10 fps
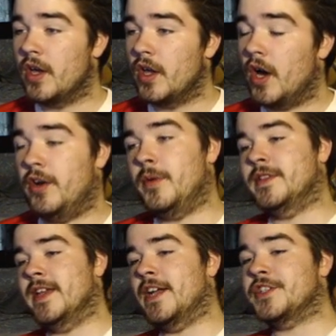Oh no, we
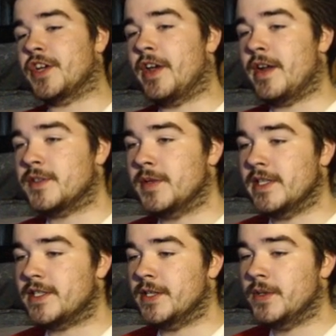did actually go down to
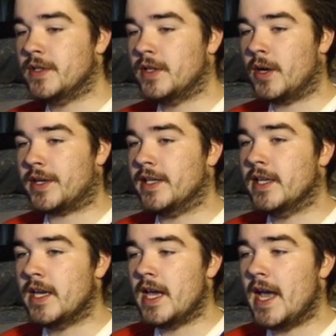Elite 2. Okay.
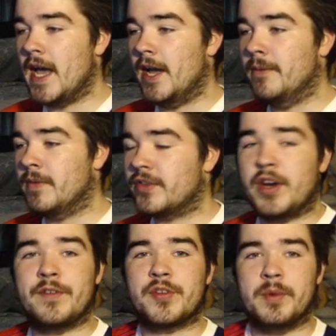I don't know
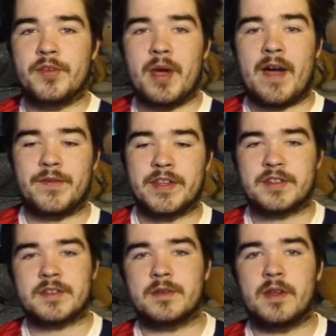if some of you are having
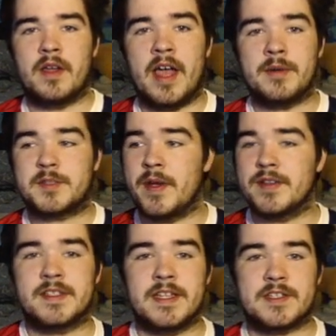this
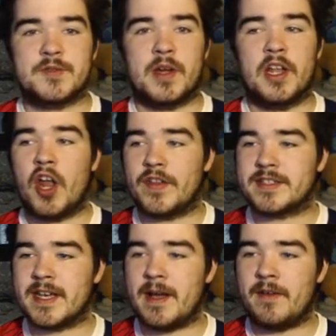experience in this as well. A lot of the
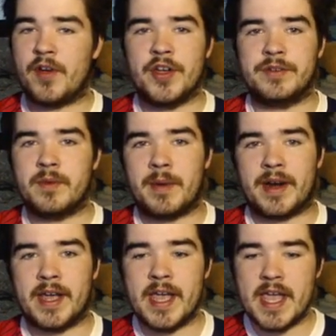time I've heard about
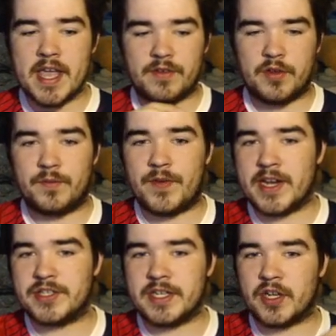it. You
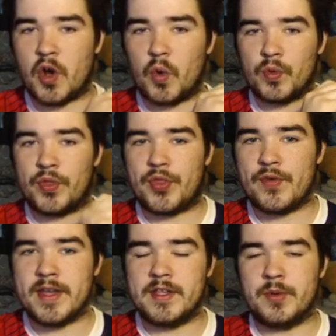finish in Gold
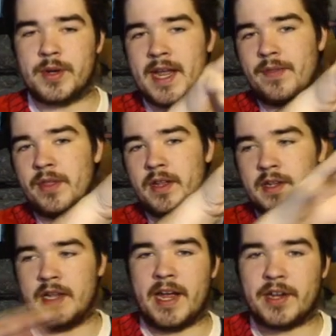3, you will get the
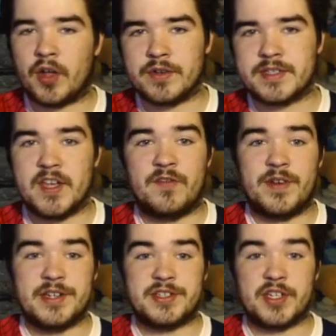little icon to say you
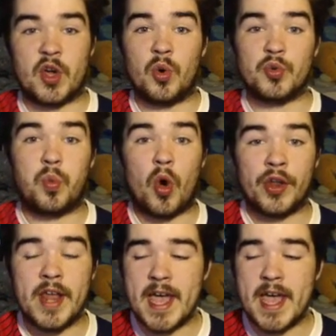finished in Gold 1.